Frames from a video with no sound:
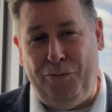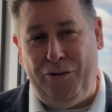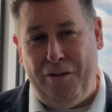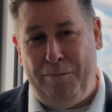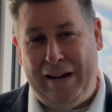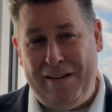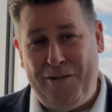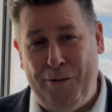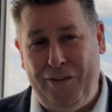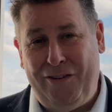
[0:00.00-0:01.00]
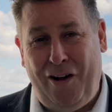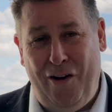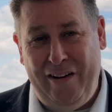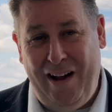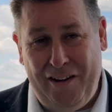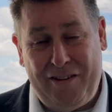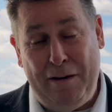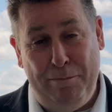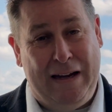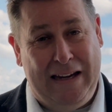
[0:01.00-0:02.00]
was a big influence on us,
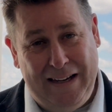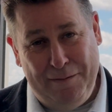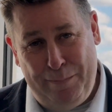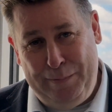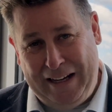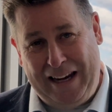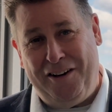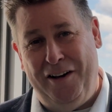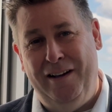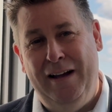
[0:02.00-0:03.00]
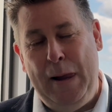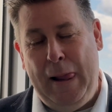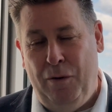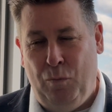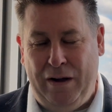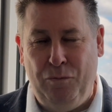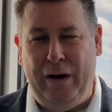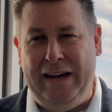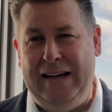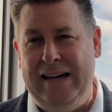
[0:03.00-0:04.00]
and me in particular, when
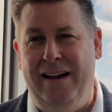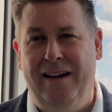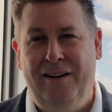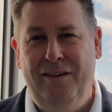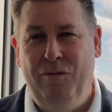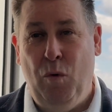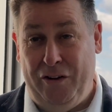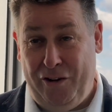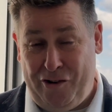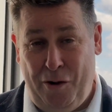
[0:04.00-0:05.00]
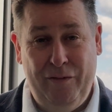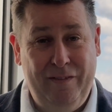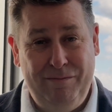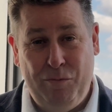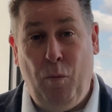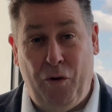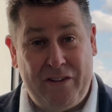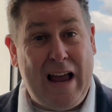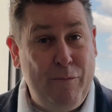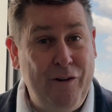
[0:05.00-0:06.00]
we won control of what was
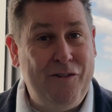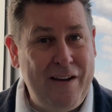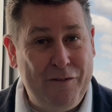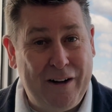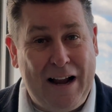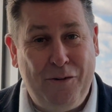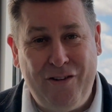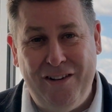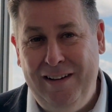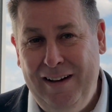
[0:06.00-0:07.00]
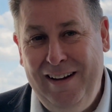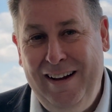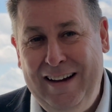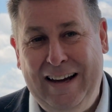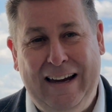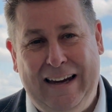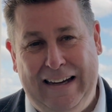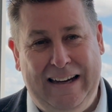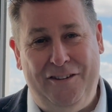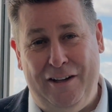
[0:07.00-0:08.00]
Cameron's favourite council.
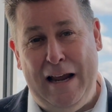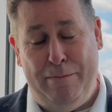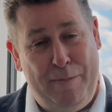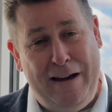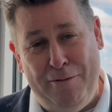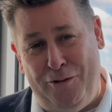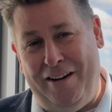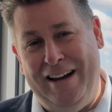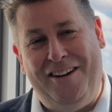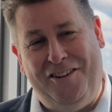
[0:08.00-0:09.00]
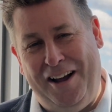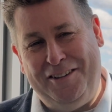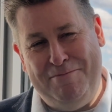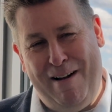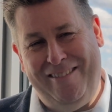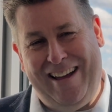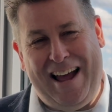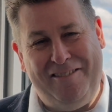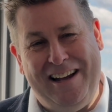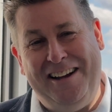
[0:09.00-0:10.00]
He, as a Labour peer, was very excited by that,
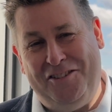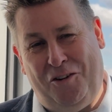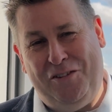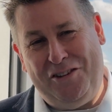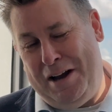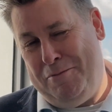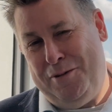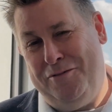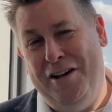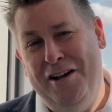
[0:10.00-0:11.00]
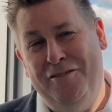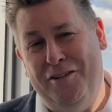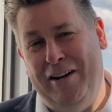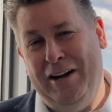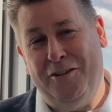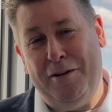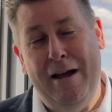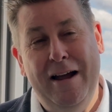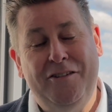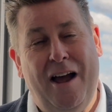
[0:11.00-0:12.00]
having had his office in Hammersmith for a very long time.
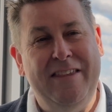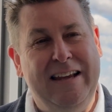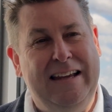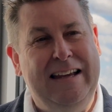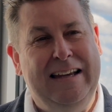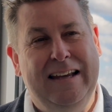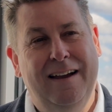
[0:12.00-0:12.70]
So I think he